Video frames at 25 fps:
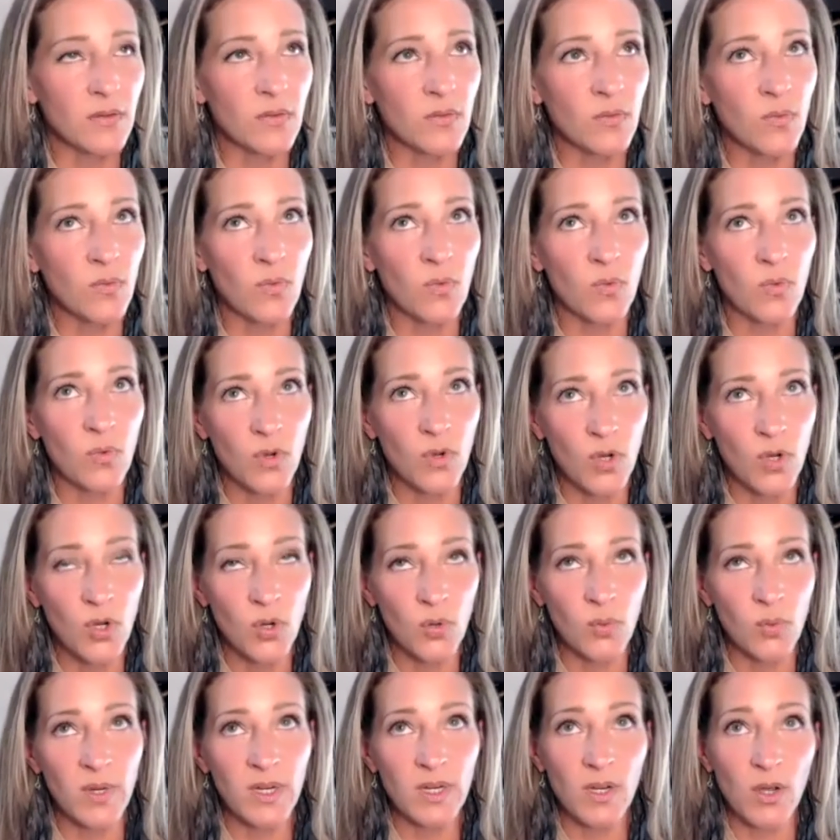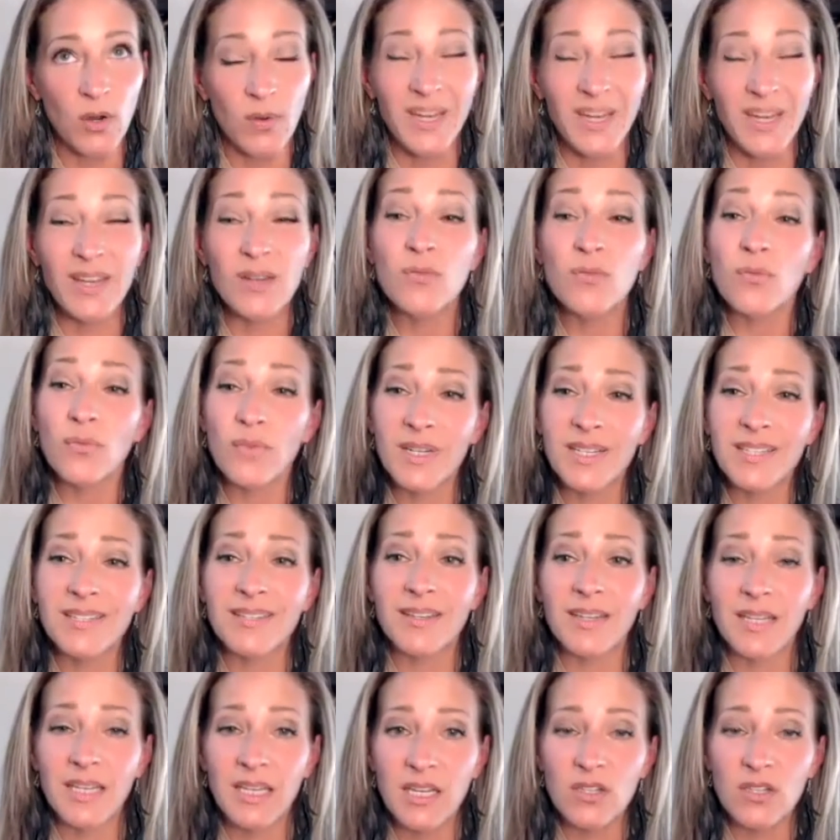who we know in
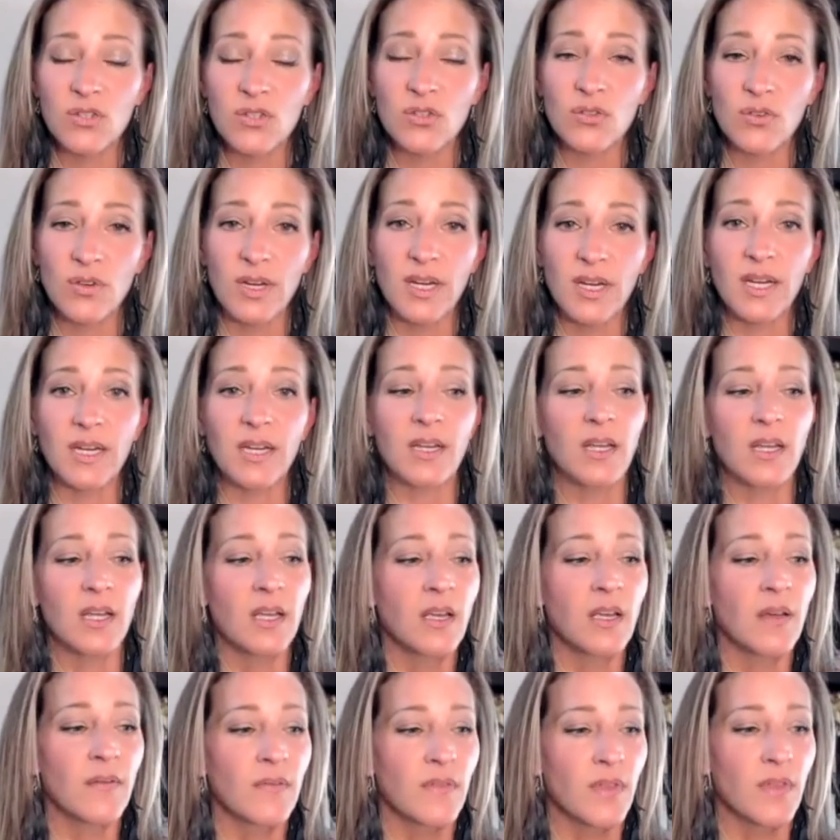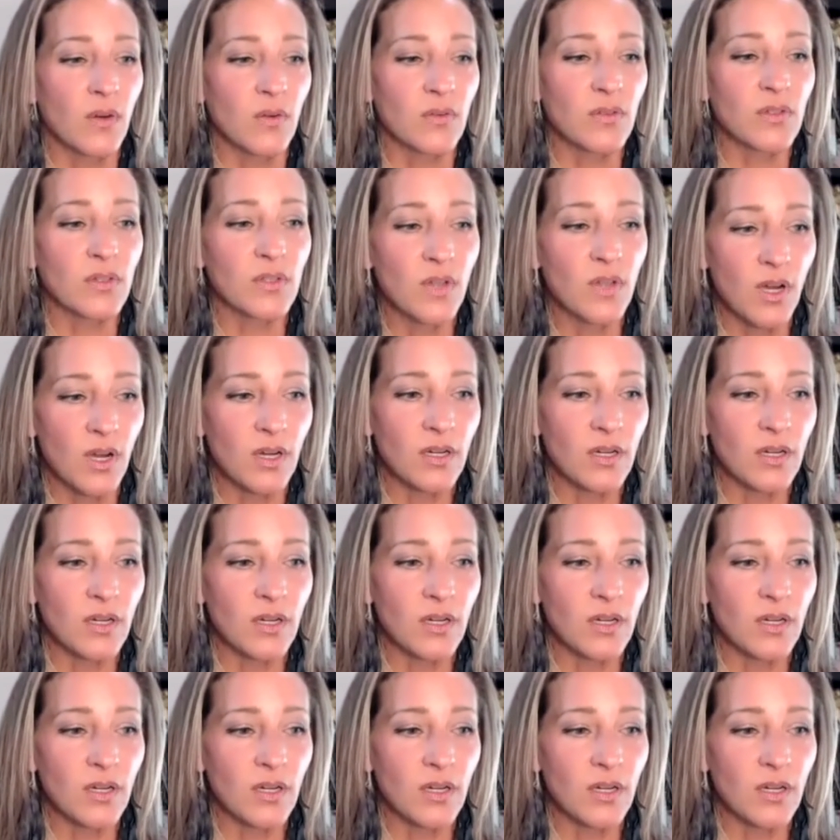recent history, there was a dog in